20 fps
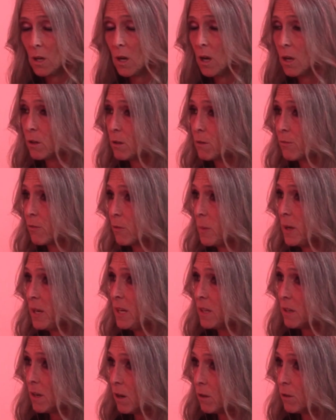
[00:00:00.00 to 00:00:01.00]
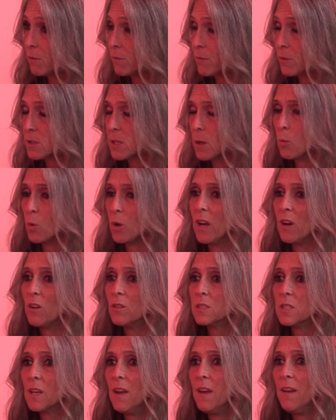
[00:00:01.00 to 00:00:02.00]
100 for me and 100 for someone
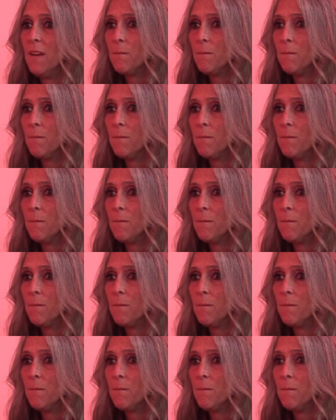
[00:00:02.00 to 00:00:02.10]
else.